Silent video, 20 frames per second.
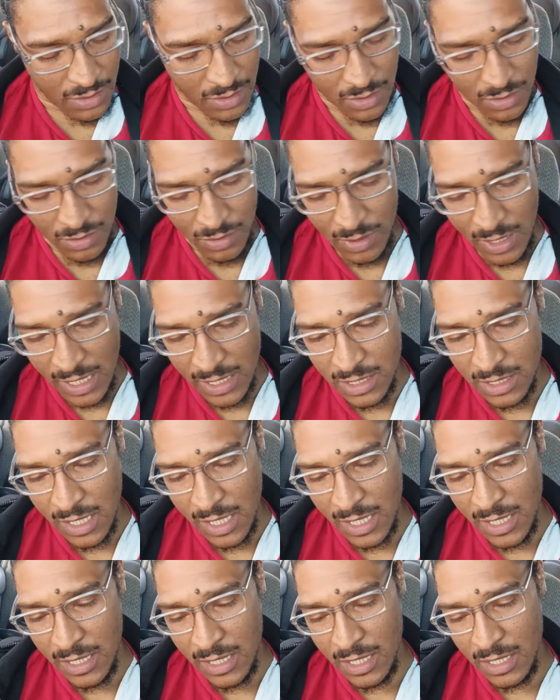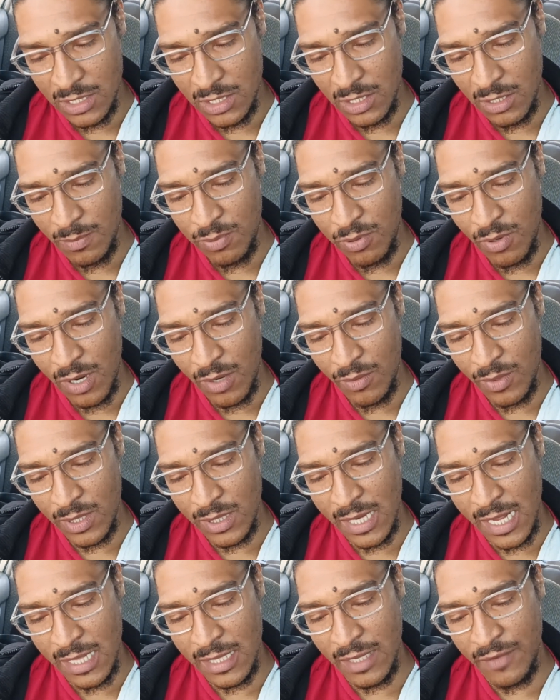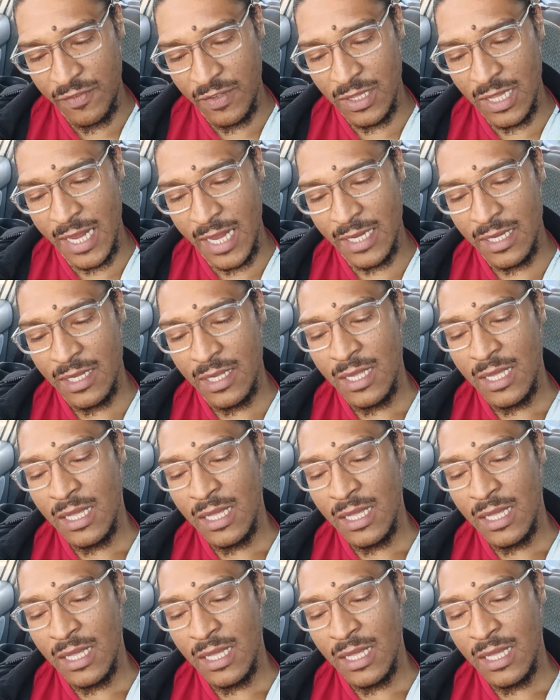They studied us to the point where now they feel like,